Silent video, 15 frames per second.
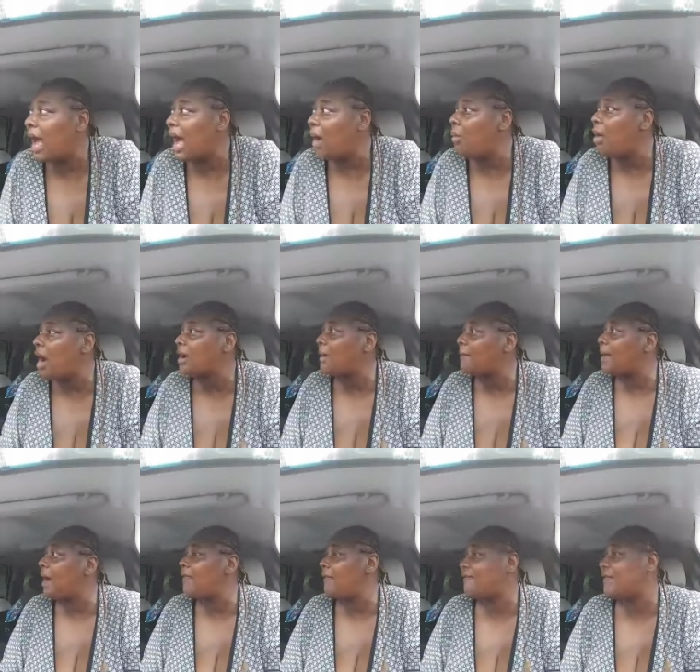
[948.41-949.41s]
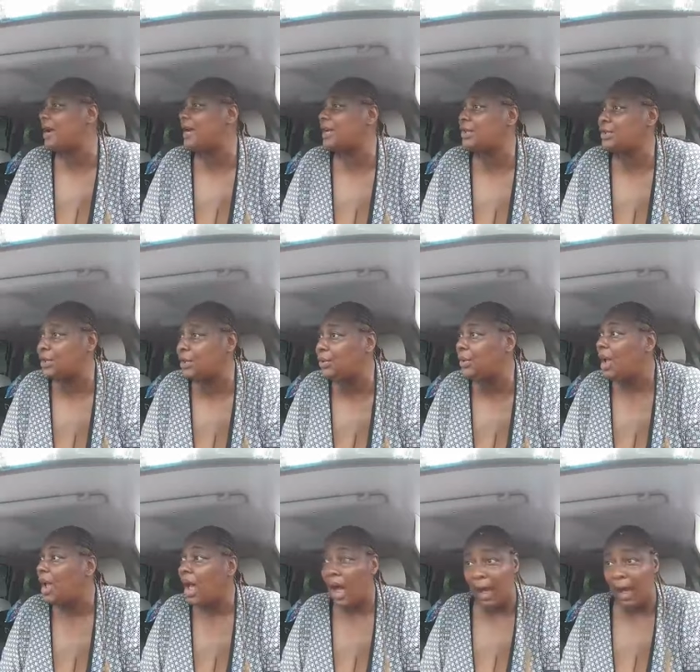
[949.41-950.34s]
I want to motherfucker do.